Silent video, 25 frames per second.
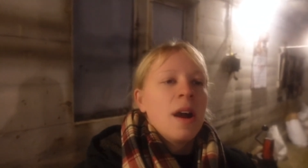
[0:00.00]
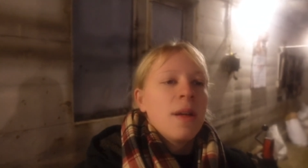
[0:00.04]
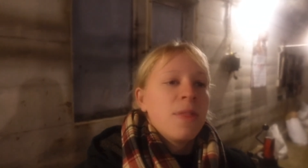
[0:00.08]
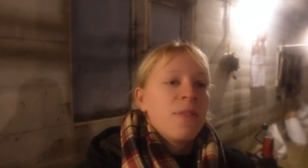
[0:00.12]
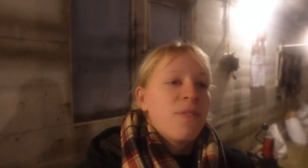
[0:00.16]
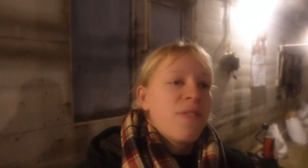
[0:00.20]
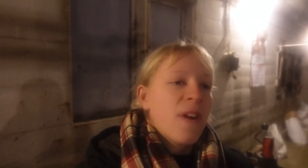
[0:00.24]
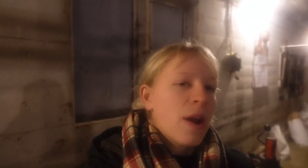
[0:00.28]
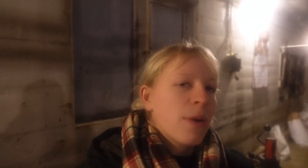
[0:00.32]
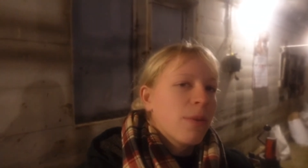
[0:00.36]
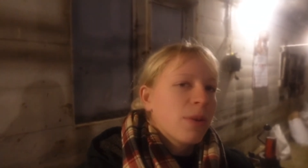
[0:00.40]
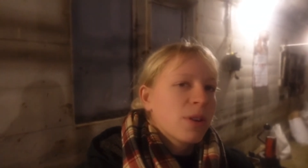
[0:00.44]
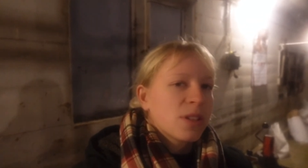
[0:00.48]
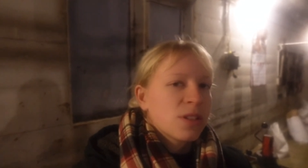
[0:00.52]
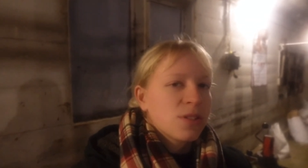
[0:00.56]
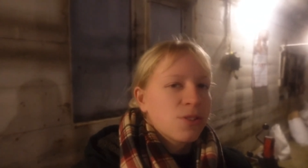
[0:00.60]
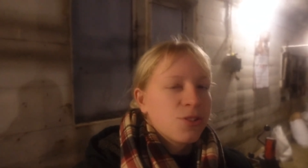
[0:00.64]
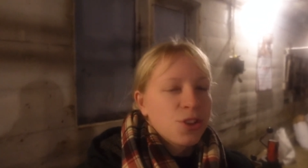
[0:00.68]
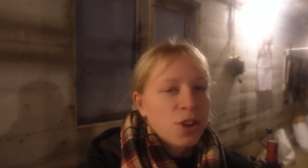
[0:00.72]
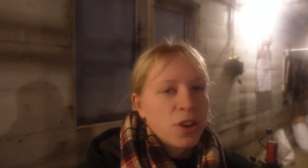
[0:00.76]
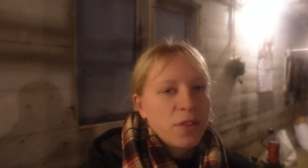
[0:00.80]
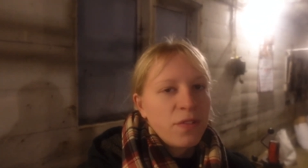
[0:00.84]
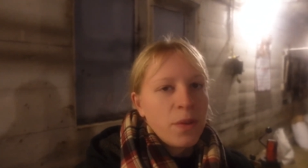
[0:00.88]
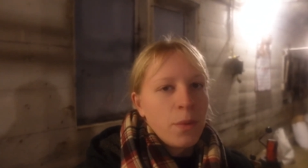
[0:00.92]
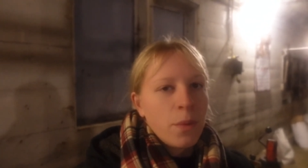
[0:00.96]
The vet wasn't
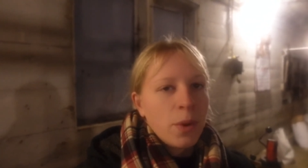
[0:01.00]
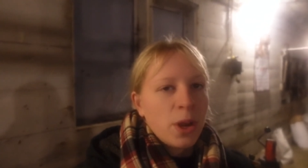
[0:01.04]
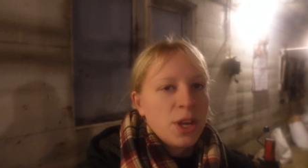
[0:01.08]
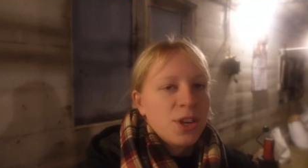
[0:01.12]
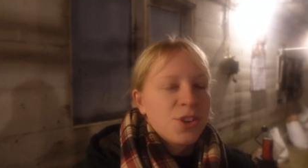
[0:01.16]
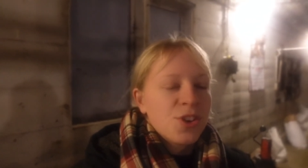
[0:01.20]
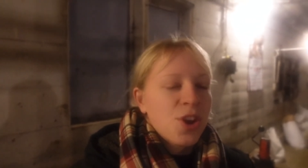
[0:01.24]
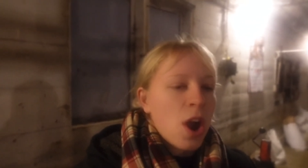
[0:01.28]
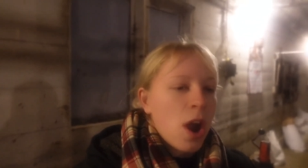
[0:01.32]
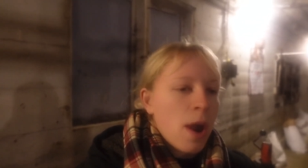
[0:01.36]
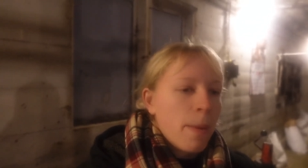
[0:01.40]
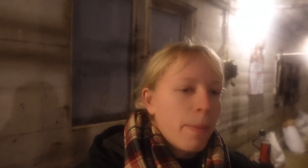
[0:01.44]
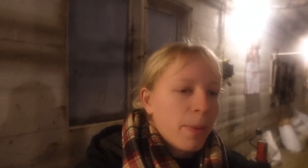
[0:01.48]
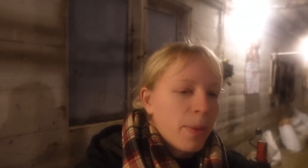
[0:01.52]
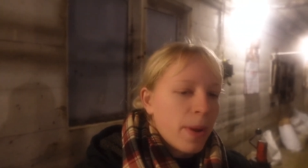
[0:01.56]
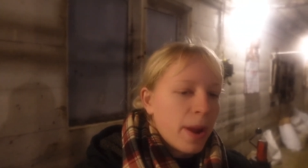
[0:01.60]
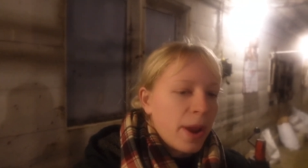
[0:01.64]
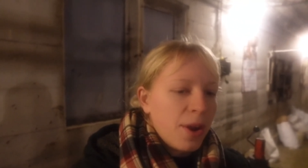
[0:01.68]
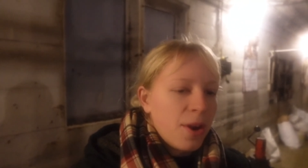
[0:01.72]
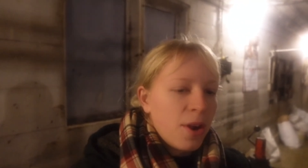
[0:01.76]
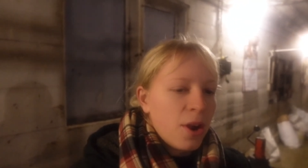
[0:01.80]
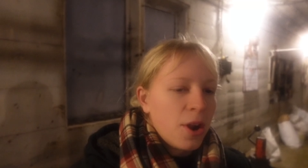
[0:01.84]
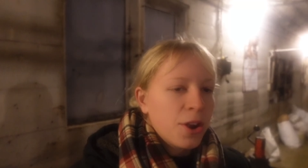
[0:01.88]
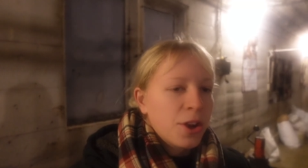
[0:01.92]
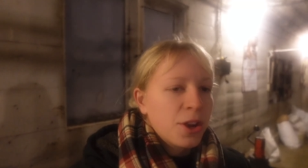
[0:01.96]
sure if he wanted to
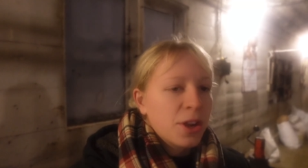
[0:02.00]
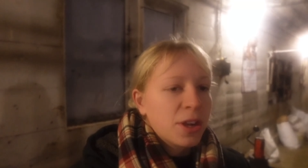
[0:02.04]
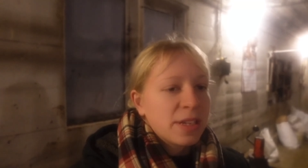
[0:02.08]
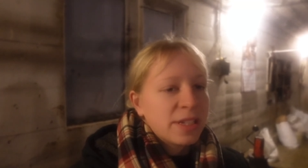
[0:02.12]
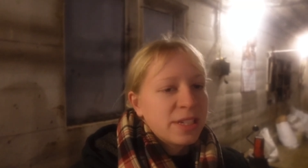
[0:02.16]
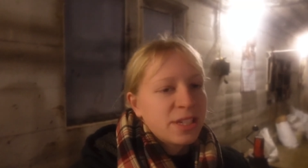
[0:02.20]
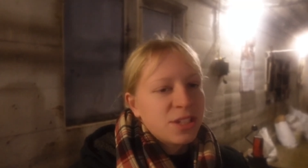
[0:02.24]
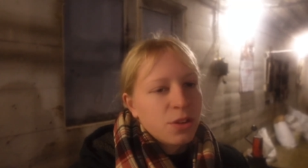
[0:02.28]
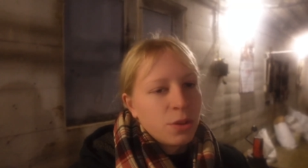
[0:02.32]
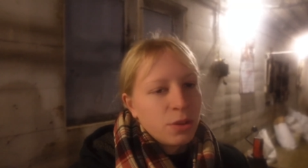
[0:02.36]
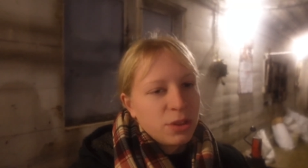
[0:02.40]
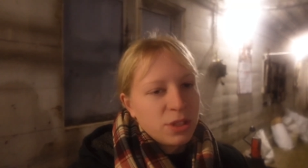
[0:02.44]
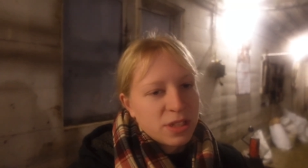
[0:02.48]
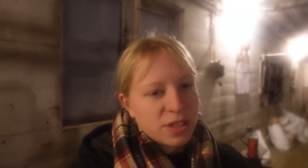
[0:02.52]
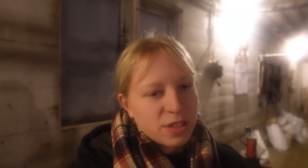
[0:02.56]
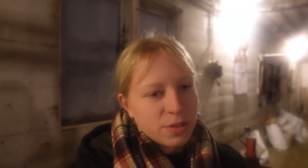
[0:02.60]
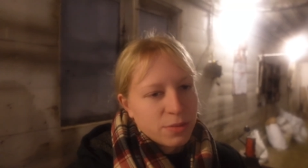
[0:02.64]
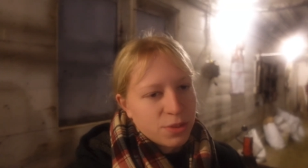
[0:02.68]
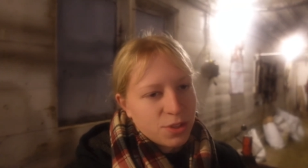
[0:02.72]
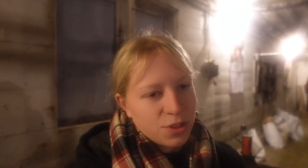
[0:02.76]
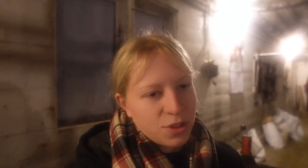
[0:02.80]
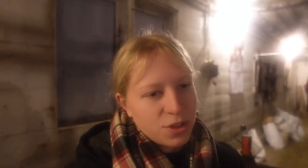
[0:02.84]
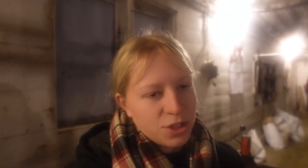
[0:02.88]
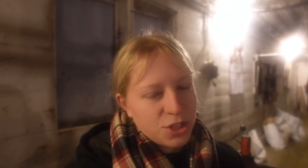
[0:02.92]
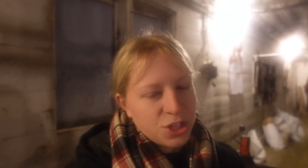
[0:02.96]
operate on her because he told us there
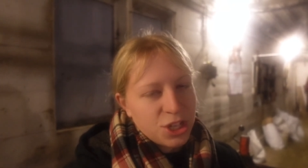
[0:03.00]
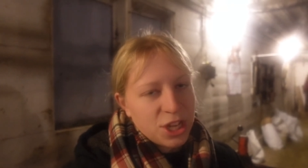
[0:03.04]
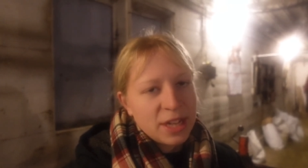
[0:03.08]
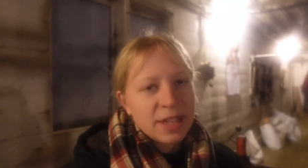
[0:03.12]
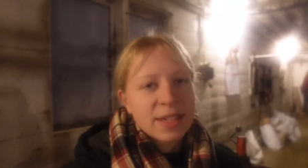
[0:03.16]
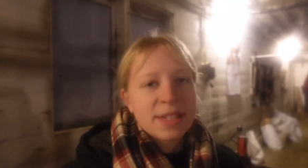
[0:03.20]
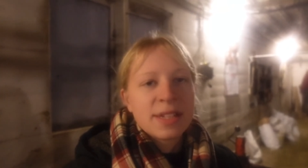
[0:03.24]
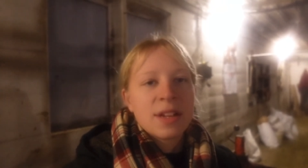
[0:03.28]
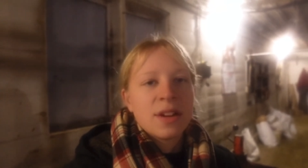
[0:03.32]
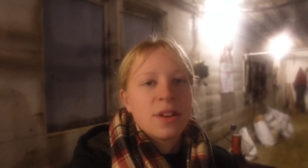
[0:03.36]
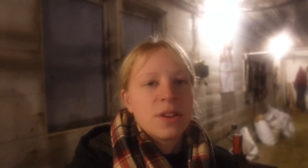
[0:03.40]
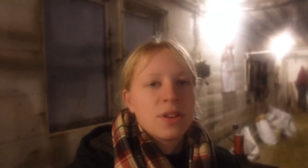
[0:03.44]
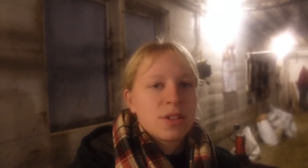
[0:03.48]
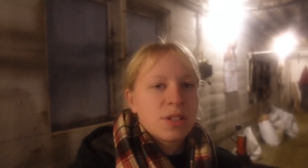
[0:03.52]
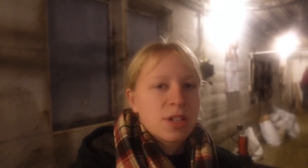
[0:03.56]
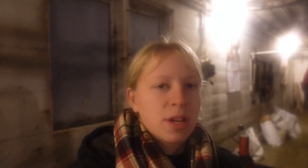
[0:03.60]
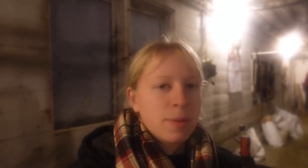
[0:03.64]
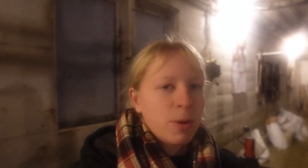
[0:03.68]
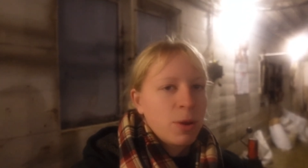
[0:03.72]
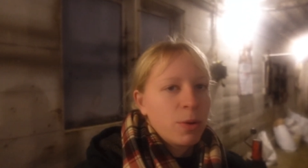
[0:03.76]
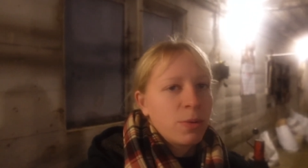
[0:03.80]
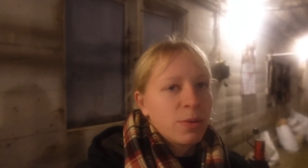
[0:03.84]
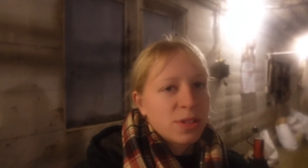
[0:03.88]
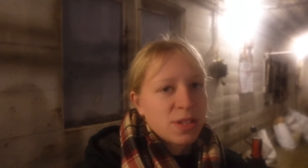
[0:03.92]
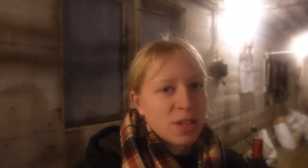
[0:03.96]
was a good chance that her
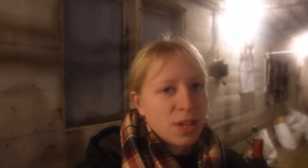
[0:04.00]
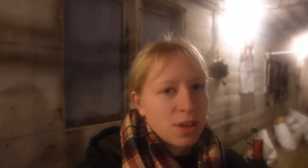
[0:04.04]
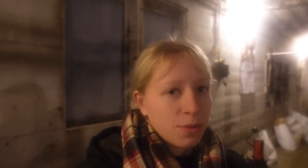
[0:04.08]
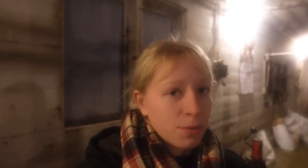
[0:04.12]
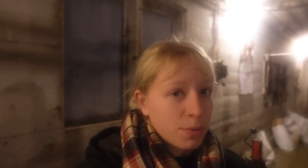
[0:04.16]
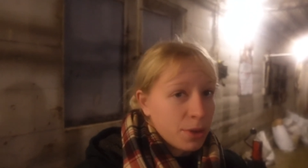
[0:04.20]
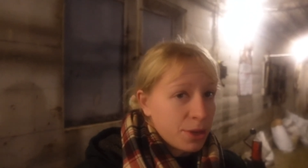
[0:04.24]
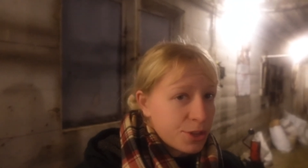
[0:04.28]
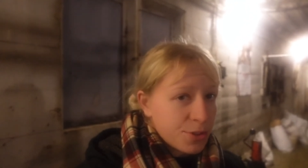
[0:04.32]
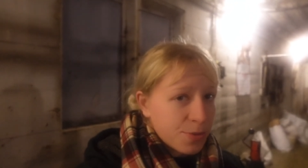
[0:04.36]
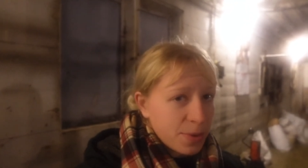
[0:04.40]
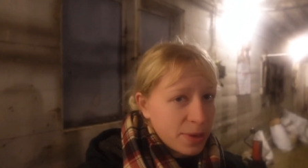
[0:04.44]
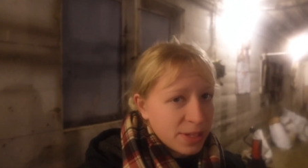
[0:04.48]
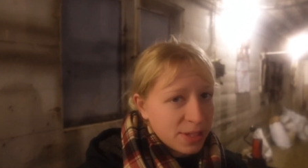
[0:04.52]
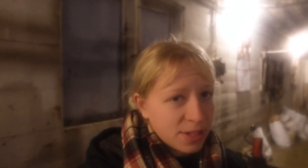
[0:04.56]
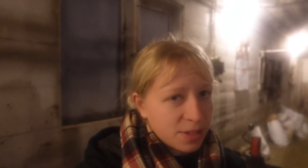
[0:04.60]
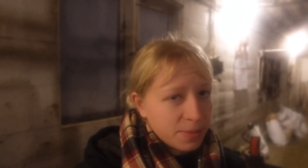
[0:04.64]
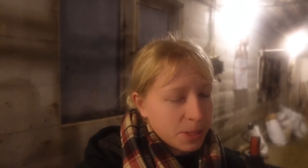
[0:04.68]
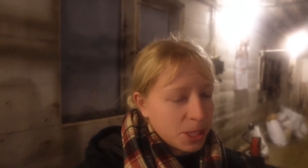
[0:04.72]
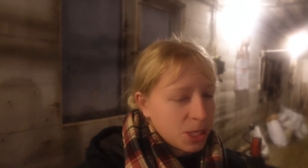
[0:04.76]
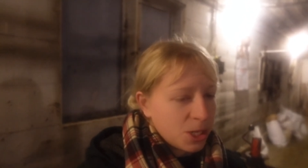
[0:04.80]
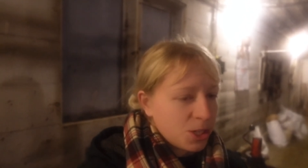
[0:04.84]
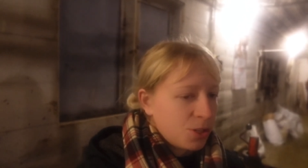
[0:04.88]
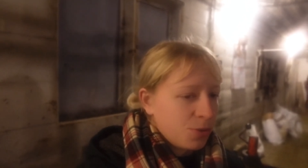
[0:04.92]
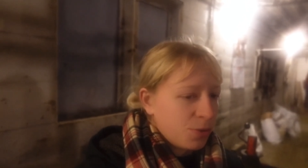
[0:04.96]
stomach was going to retwist
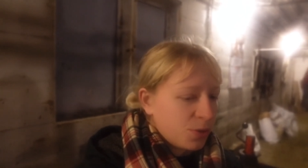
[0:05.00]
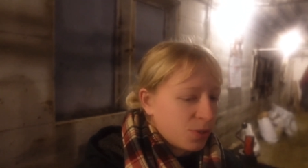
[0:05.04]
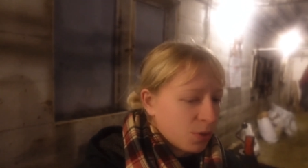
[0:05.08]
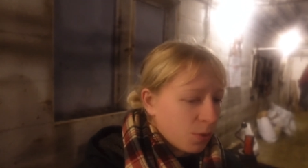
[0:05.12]
because she was